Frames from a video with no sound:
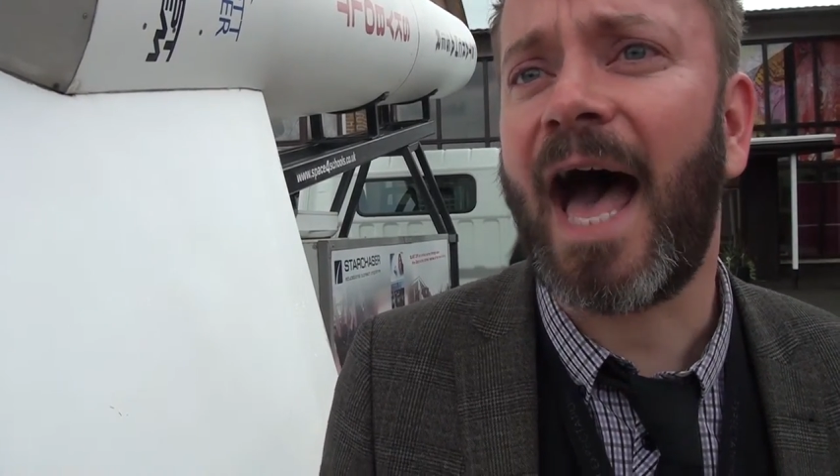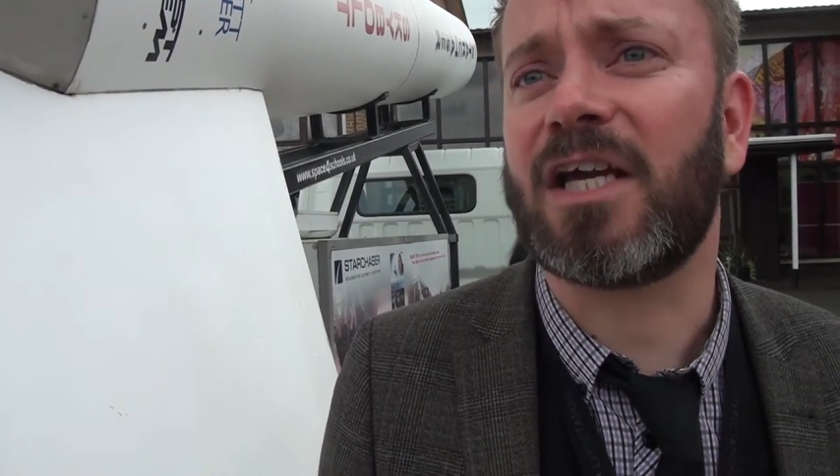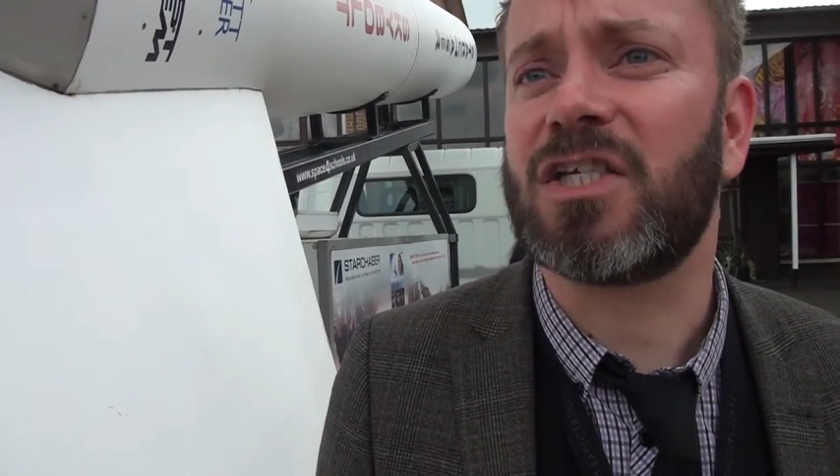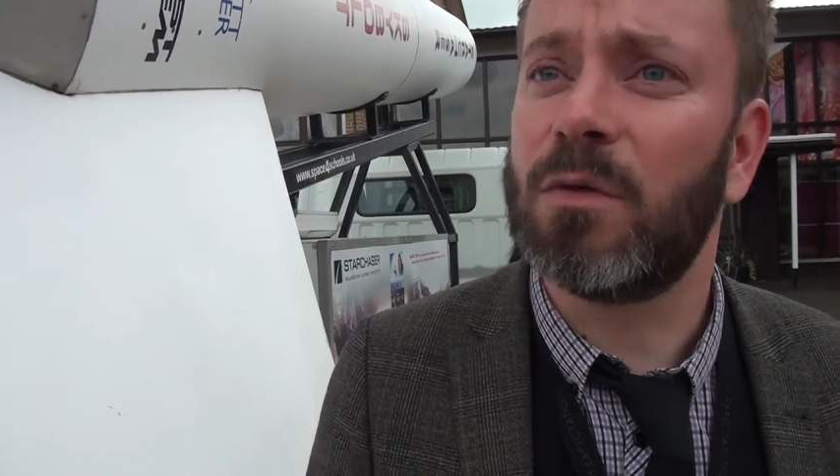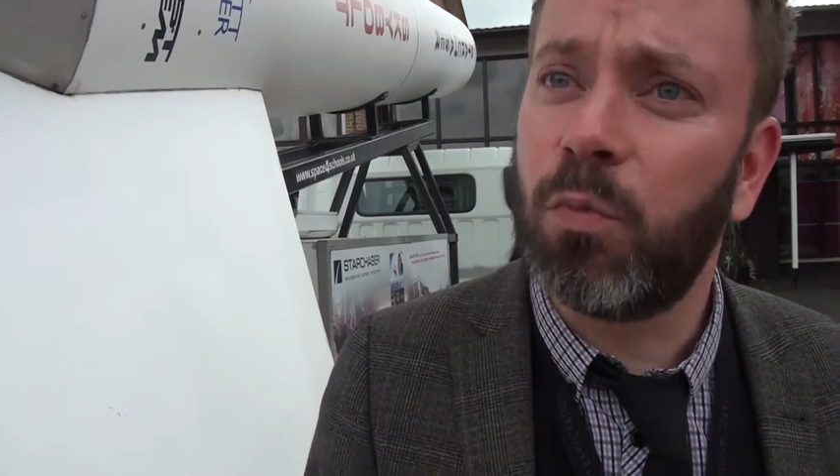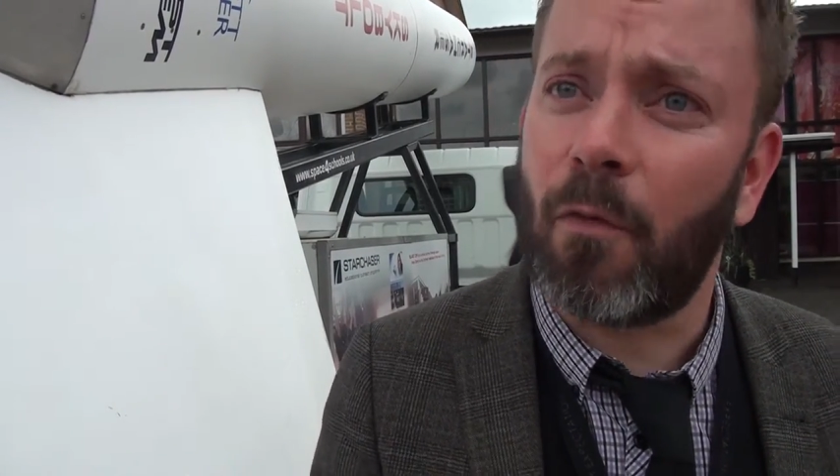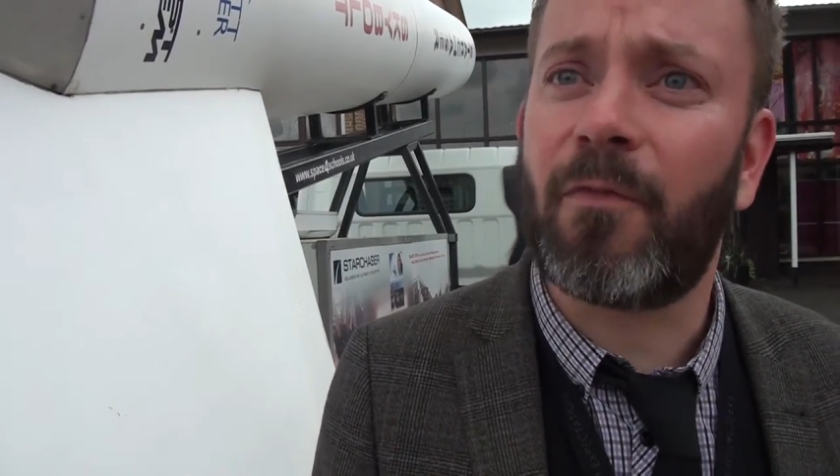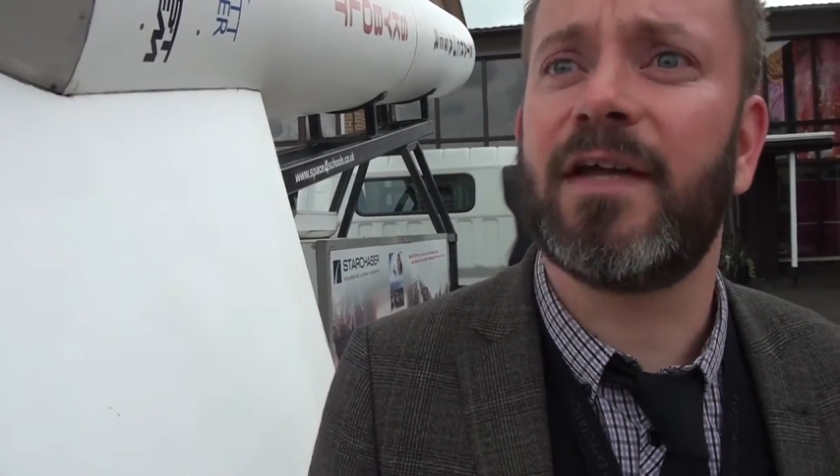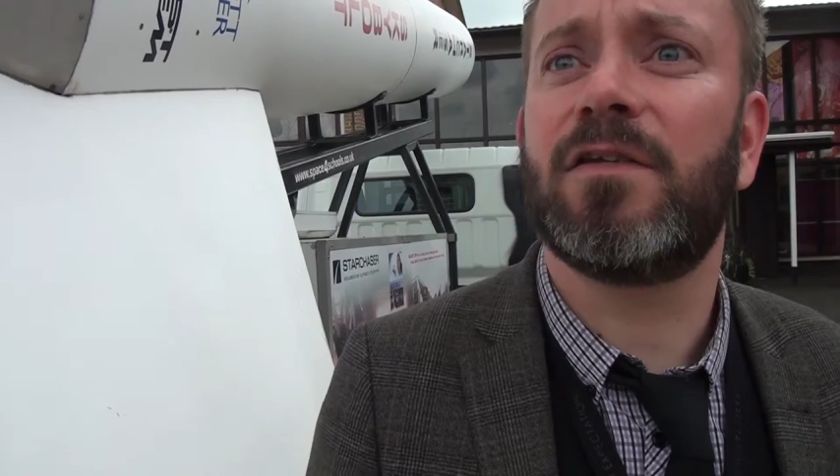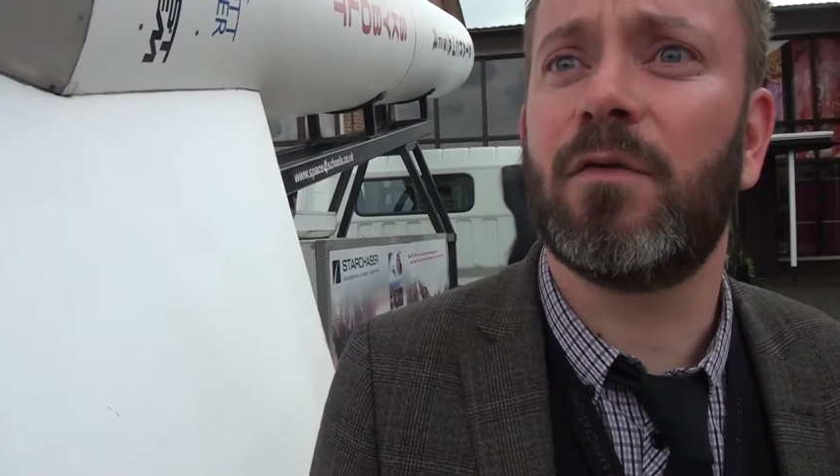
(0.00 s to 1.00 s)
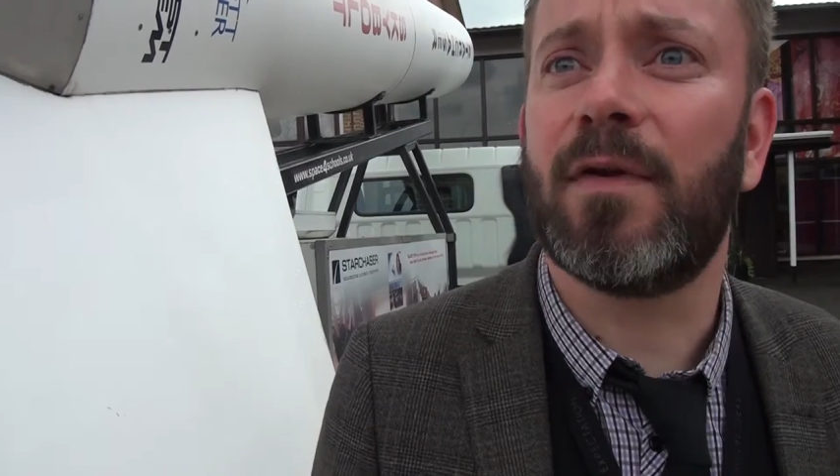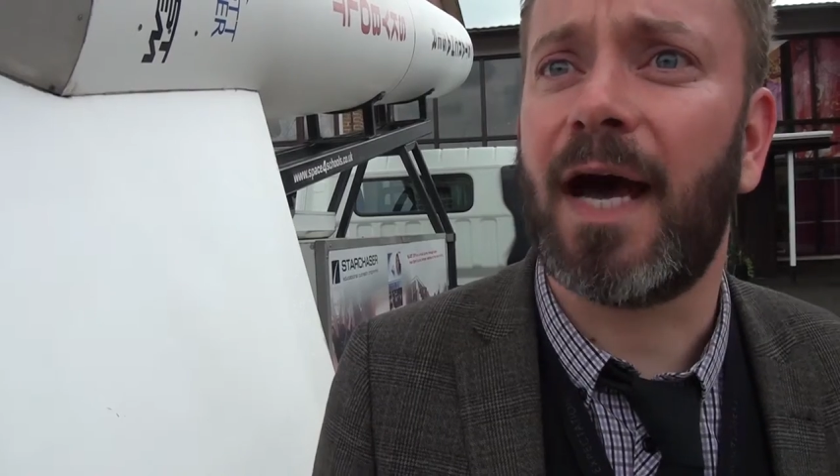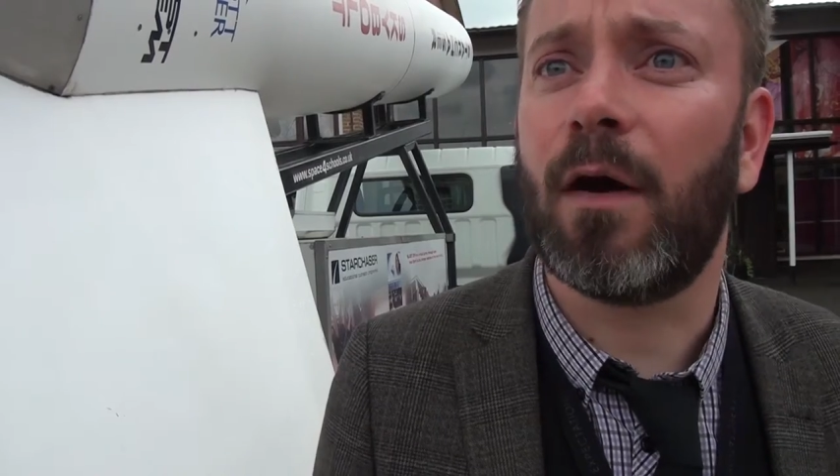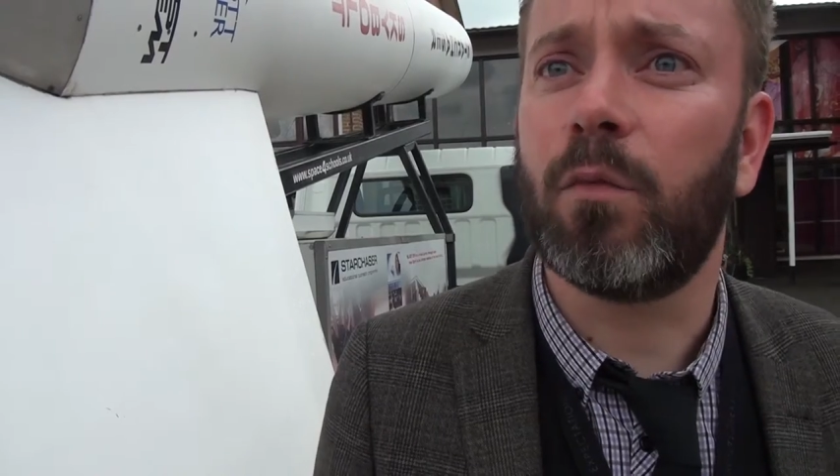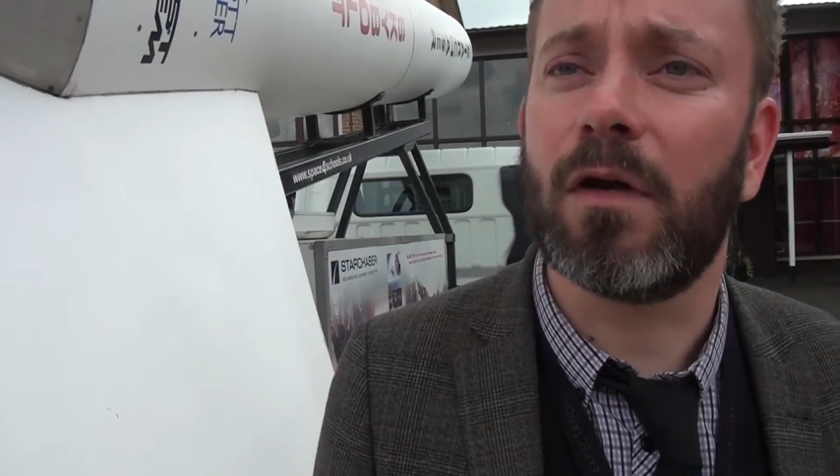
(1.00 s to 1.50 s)
actually what they do
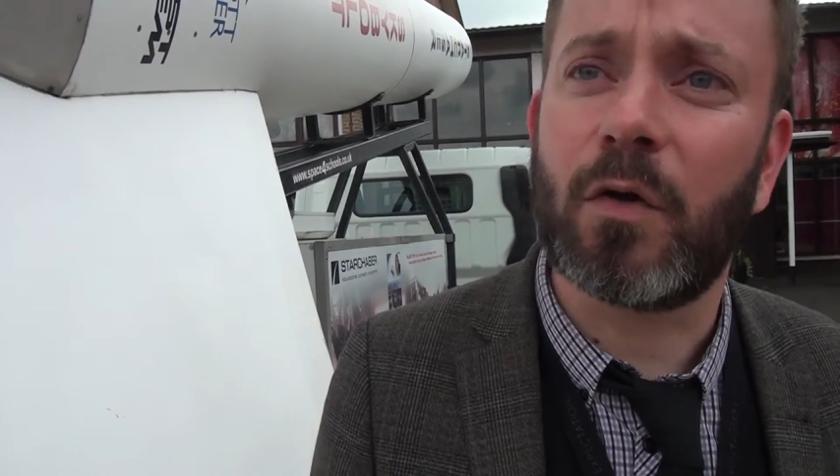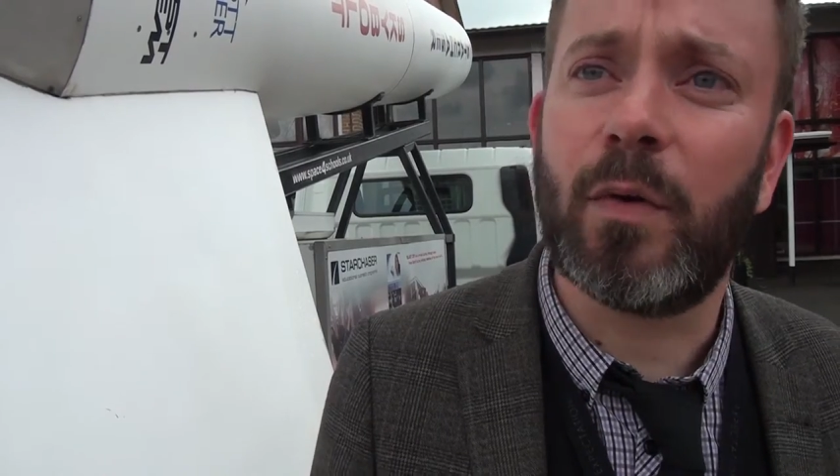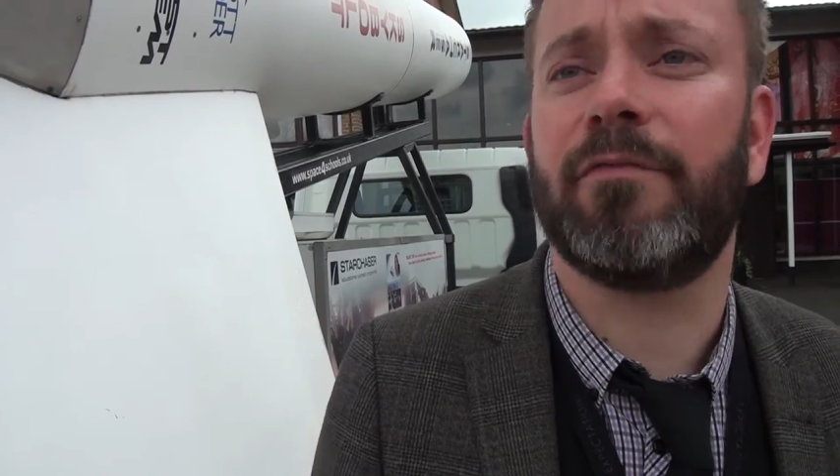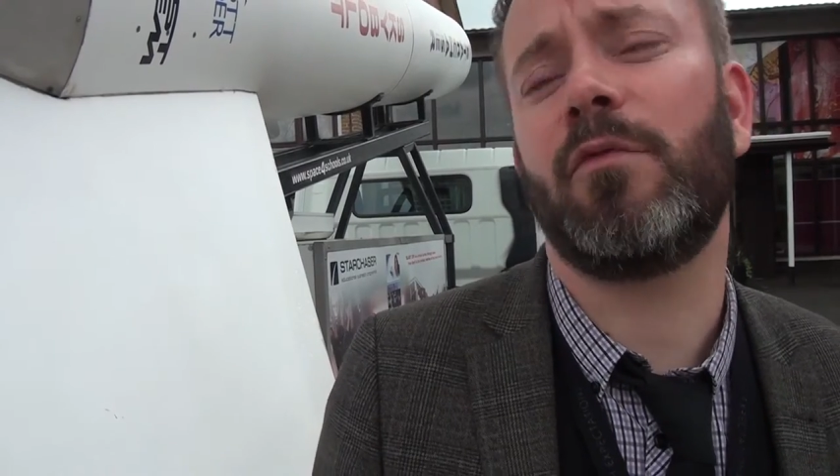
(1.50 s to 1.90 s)
now will equip